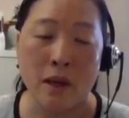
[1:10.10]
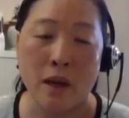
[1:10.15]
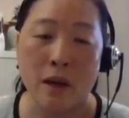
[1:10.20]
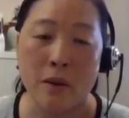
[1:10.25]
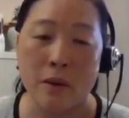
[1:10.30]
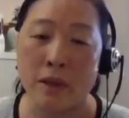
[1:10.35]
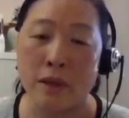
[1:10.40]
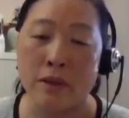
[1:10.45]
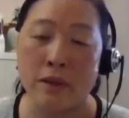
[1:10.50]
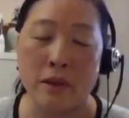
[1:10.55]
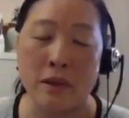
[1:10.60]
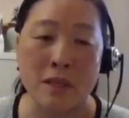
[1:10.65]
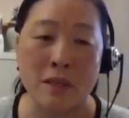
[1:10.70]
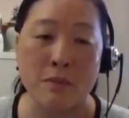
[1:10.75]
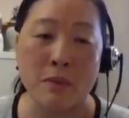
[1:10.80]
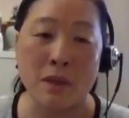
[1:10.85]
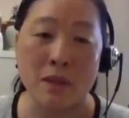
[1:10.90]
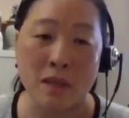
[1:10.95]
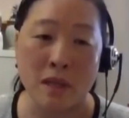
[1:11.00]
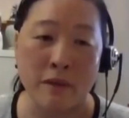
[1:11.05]
I really think it's
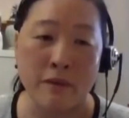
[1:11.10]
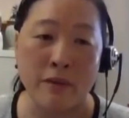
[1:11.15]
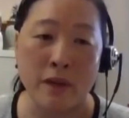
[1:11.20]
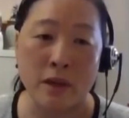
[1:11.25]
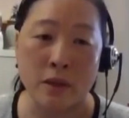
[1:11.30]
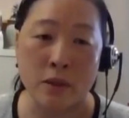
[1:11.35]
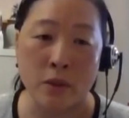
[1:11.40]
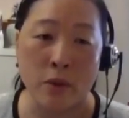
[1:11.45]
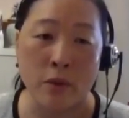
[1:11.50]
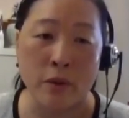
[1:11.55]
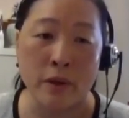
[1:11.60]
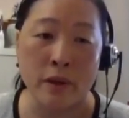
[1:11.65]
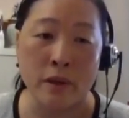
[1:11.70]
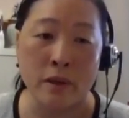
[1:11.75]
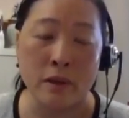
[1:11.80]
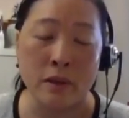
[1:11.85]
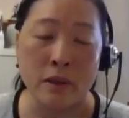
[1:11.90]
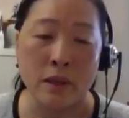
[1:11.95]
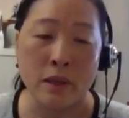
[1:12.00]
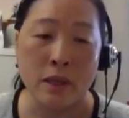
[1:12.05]

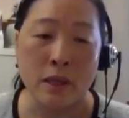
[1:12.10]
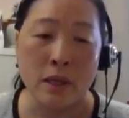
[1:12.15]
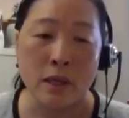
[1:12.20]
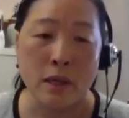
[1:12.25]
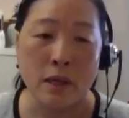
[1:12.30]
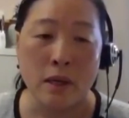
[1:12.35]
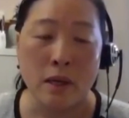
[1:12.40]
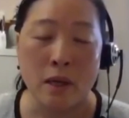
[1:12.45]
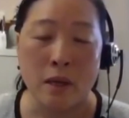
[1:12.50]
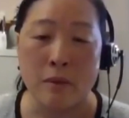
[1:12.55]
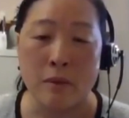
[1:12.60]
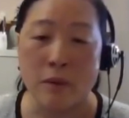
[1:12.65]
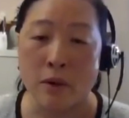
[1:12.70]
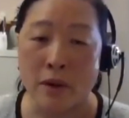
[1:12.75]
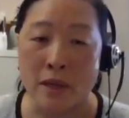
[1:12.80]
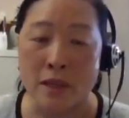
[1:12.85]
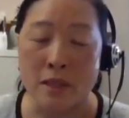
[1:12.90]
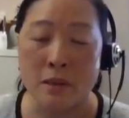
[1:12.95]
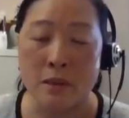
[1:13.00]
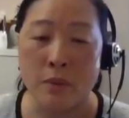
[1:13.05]
multifactorial. Um, across the
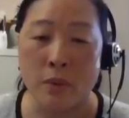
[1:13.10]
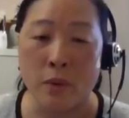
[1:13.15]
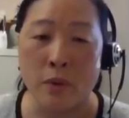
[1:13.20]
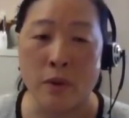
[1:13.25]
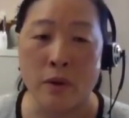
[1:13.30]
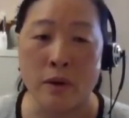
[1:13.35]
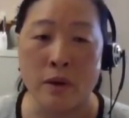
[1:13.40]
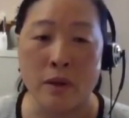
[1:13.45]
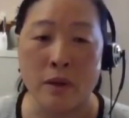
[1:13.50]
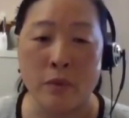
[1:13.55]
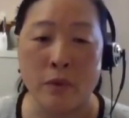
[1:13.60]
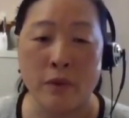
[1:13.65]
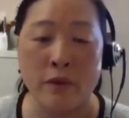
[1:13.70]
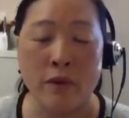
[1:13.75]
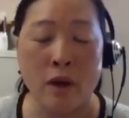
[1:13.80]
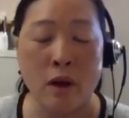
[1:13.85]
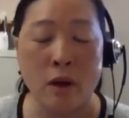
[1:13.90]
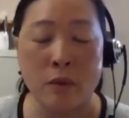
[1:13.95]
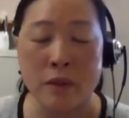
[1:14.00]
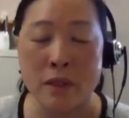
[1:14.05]
board, we've
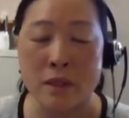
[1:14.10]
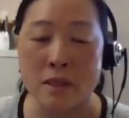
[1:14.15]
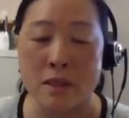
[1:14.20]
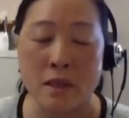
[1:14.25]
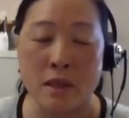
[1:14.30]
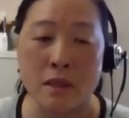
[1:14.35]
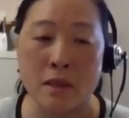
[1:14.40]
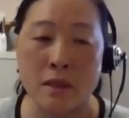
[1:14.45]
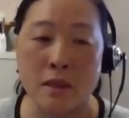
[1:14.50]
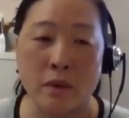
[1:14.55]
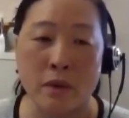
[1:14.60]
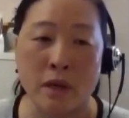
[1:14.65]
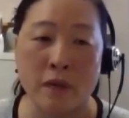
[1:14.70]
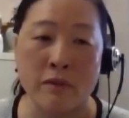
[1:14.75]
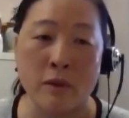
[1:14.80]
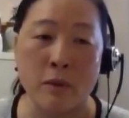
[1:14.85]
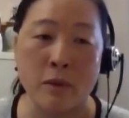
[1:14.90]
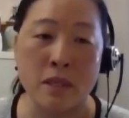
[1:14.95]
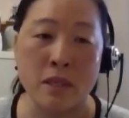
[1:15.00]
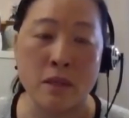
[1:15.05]
always seen that whenever
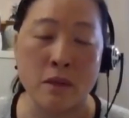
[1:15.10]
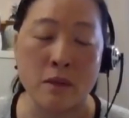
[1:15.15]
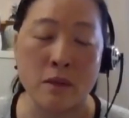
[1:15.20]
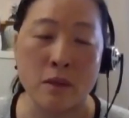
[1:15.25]
we start